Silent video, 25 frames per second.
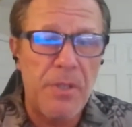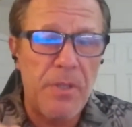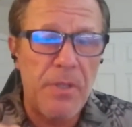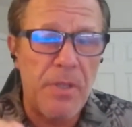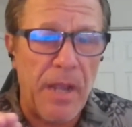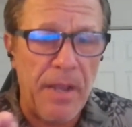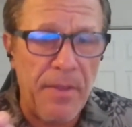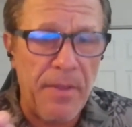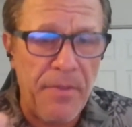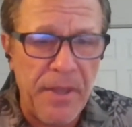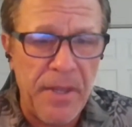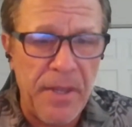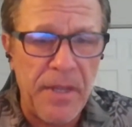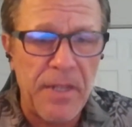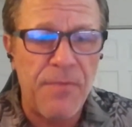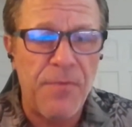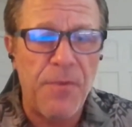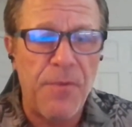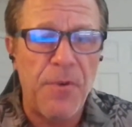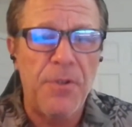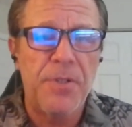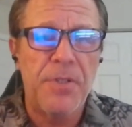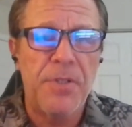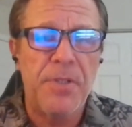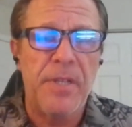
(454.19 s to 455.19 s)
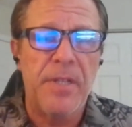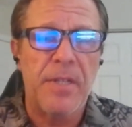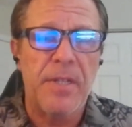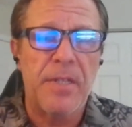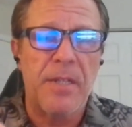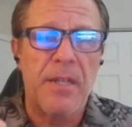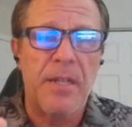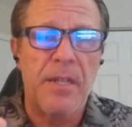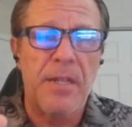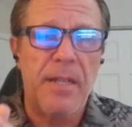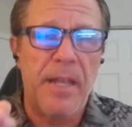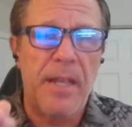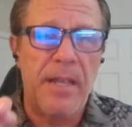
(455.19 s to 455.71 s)
I think his first thing is
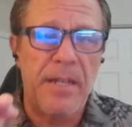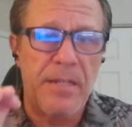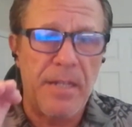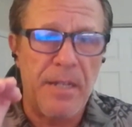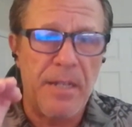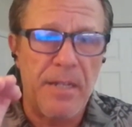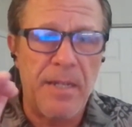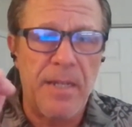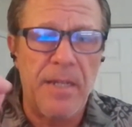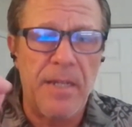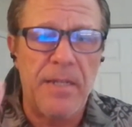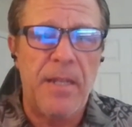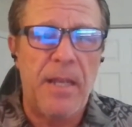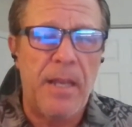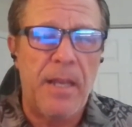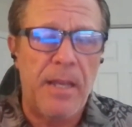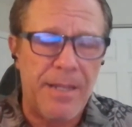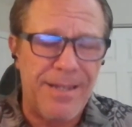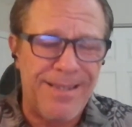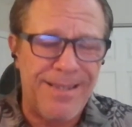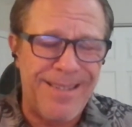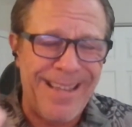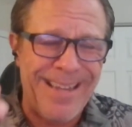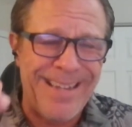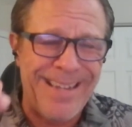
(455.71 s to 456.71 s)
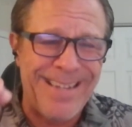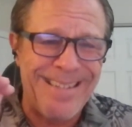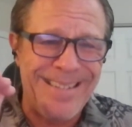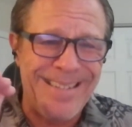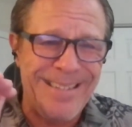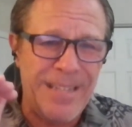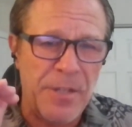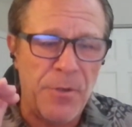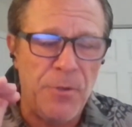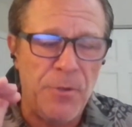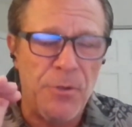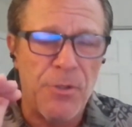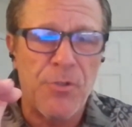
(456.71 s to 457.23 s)
going to take is going to take
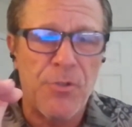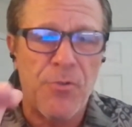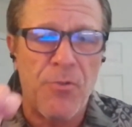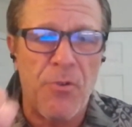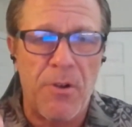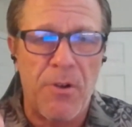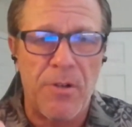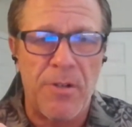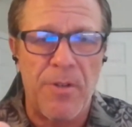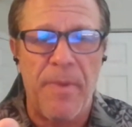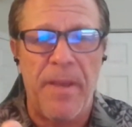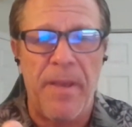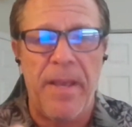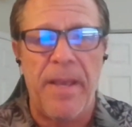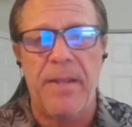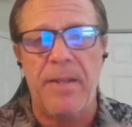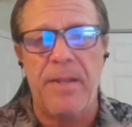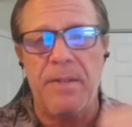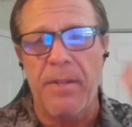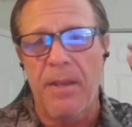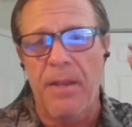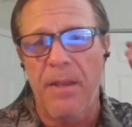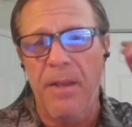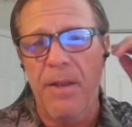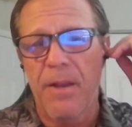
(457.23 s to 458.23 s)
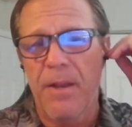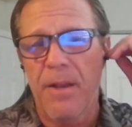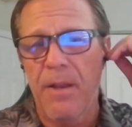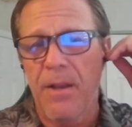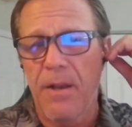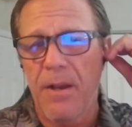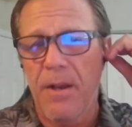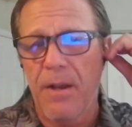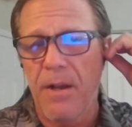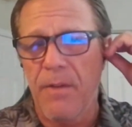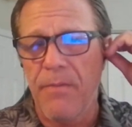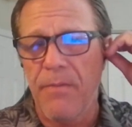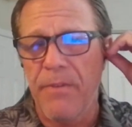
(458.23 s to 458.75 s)
continued strong demand
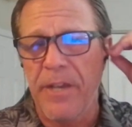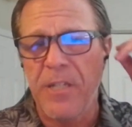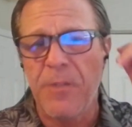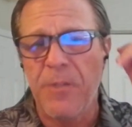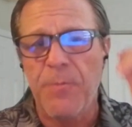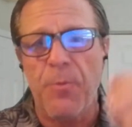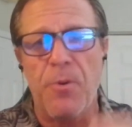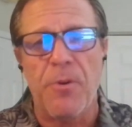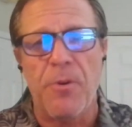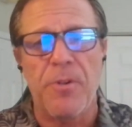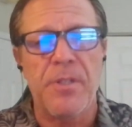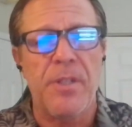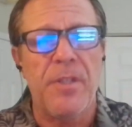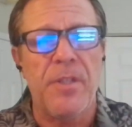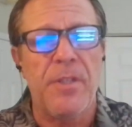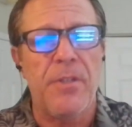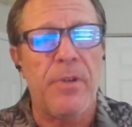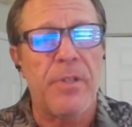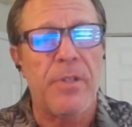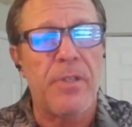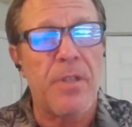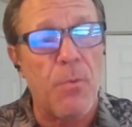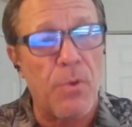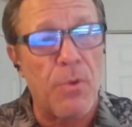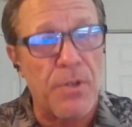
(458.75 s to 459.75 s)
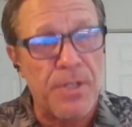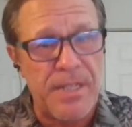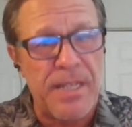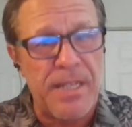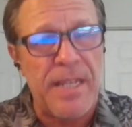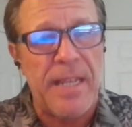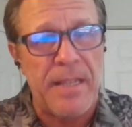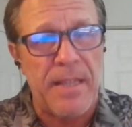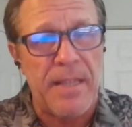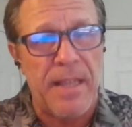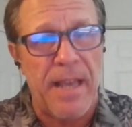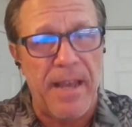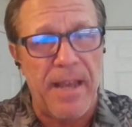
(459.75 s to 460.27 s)
of exports in the U.S. and we're
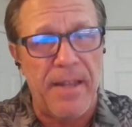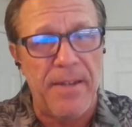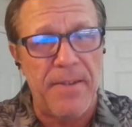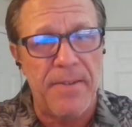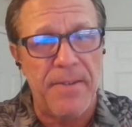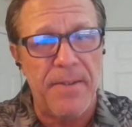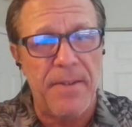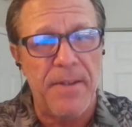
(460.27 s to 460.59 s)
seeing that.